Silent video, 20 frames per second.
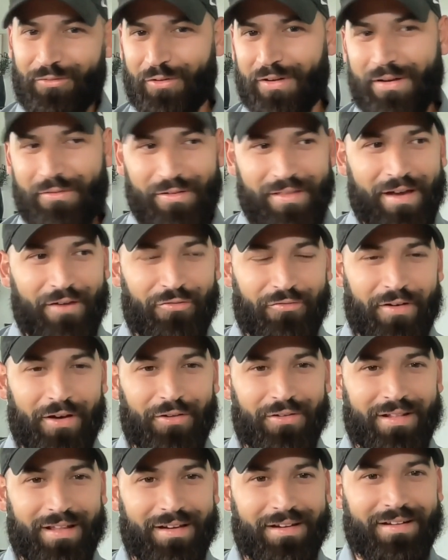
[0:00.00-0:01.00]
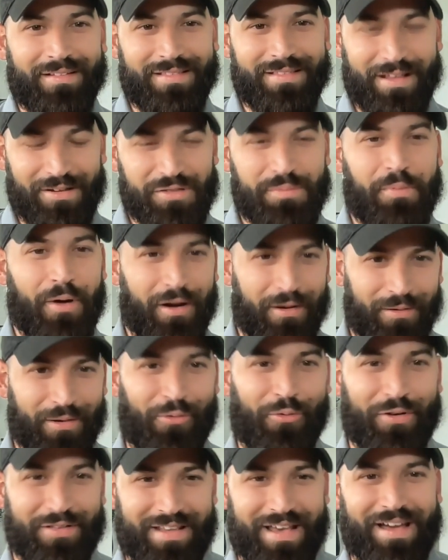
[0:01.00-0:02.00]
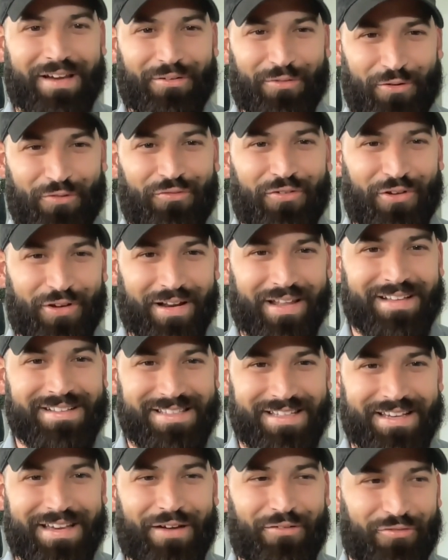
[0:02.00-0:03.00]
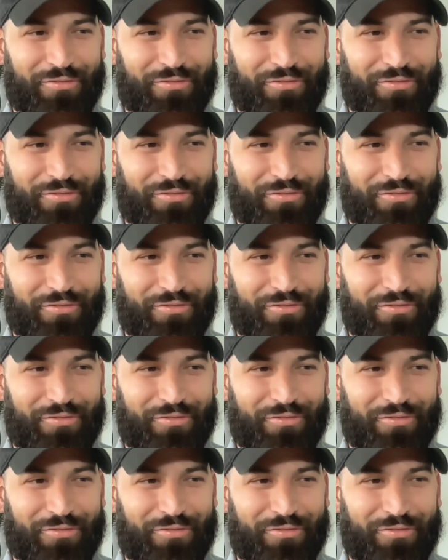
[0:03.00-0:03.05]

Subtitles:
whatever that felt like, that's probably what that would feel like to get